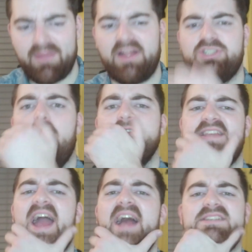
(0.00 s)
that chance he
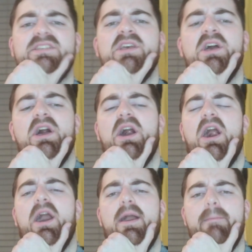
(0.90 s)
has
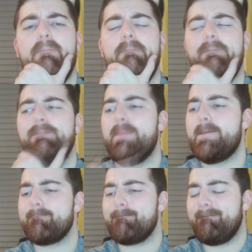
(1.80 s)
in
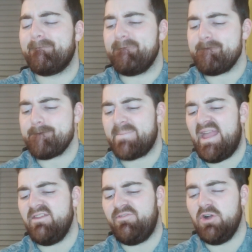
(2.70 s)

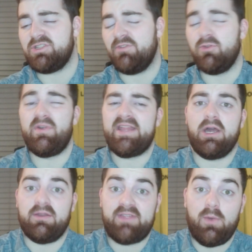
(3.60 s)
the first off, the really
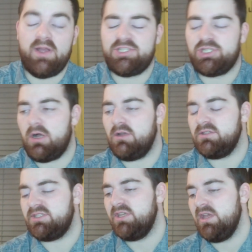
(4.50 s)
kind of gilt-edged
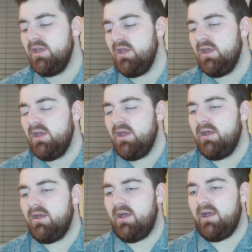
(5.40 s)
chance
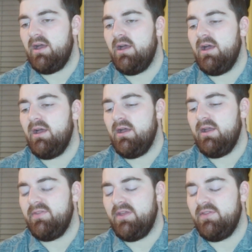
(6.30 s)

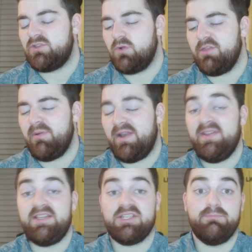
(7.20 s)
in the 12th minute that he
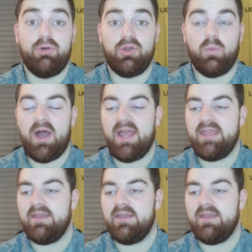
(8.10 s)
doesn't put away.